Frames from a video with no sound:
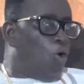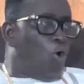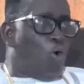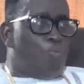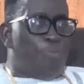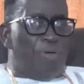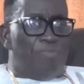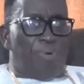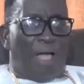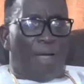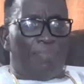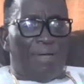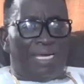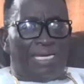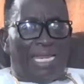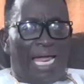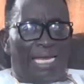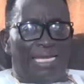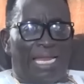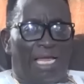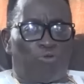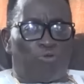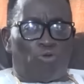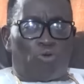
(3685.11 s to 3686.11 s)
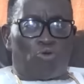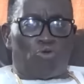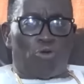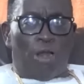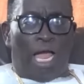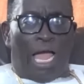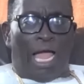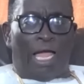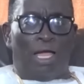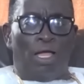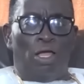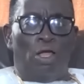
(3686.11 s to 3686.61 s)
O be Baba Dana
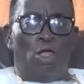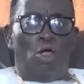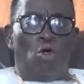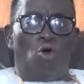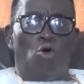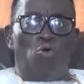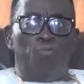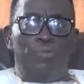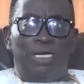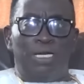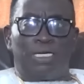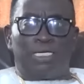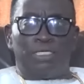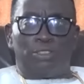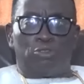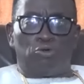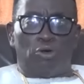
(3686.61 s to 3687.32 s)
Jokra, who make